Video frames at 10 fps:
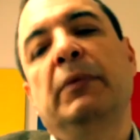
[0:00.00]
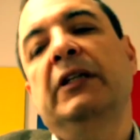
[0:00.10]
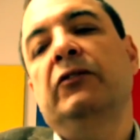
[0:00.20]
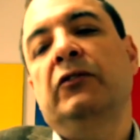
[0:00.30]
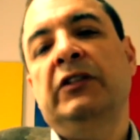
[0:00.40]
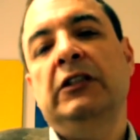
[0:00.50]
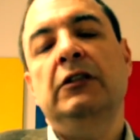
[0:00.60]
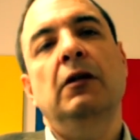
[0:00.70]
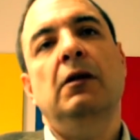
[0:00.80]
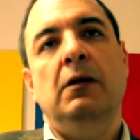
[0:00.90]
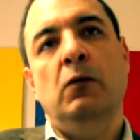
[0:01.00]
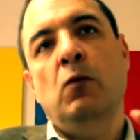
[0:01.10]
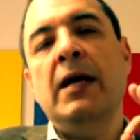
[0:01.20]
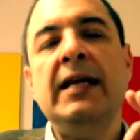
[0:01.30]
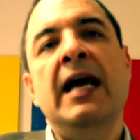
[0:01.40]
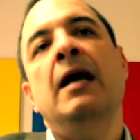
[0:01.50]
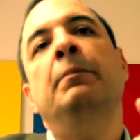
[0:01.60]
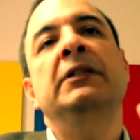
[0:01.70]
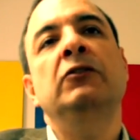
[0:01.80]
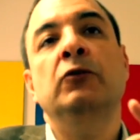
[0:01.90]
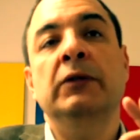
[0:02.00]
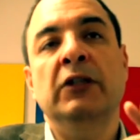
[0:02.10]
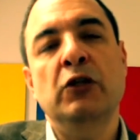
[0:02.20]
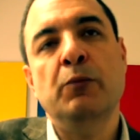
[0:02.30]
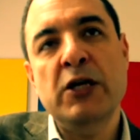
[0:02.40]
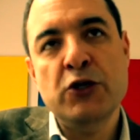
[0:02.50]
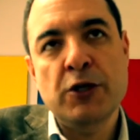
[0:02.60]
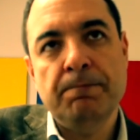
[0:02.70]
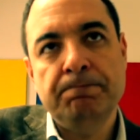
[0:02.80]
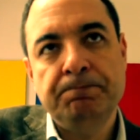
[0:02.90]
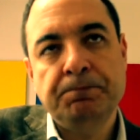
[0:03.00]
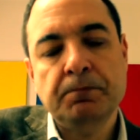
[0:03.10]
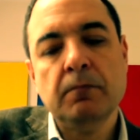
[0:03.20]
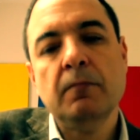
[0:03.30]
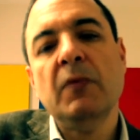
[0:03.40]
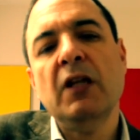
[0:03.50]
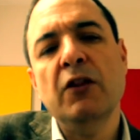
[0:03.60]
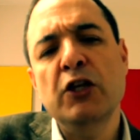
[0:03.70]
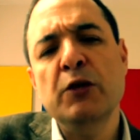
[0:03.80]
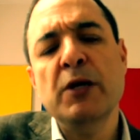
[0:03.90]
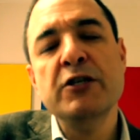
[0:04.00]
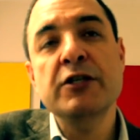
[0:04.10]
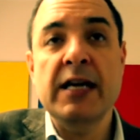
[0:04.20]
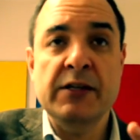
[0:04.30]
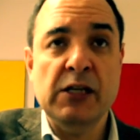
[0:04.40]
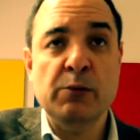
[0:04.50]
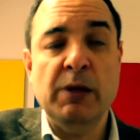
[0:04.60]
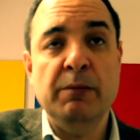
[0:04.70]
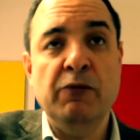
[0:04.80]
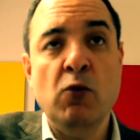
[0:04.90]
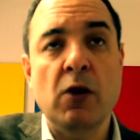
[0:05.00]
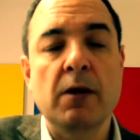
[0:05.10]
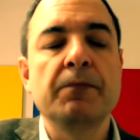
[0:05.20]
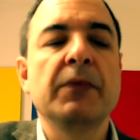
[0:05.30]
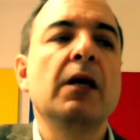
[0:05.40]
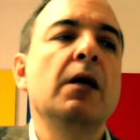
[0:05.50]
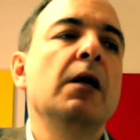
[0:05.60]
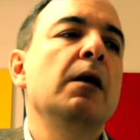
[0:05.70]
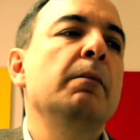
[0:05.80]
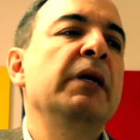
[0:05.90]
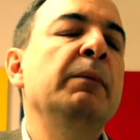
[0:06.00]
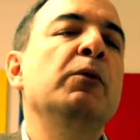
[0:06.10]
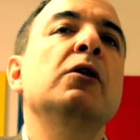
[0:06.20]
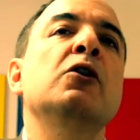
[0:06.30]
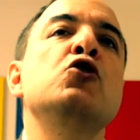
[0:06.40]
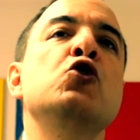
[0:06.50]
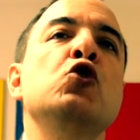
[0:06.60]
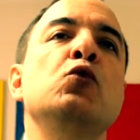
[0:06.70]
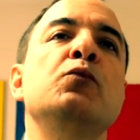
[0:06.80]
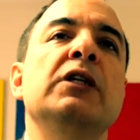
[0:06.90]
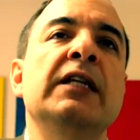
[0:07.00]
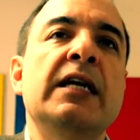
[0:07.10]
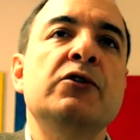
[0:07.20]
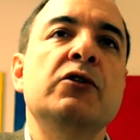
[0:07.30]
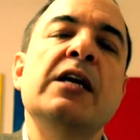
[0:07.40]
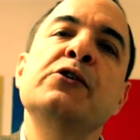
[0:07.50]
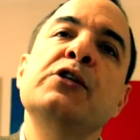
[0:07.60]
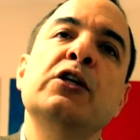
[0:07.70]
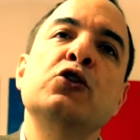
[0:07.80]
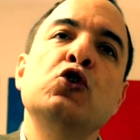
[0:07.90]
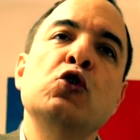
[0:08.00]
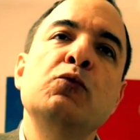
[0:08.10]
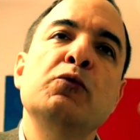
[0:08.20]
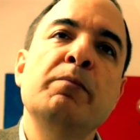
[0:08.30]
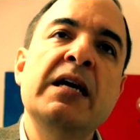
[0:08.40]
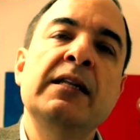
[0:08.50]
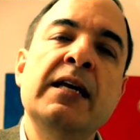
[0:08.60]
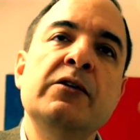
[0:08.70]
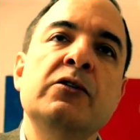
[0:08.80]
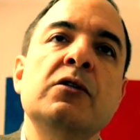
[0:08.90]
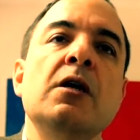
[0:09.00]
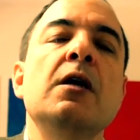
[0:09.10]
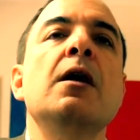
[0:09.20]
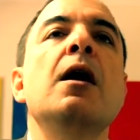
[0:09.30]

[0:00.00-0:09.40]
Because you see, what happened during the Depression? The Depression, as I explained before, people consumed less. As they consumed less,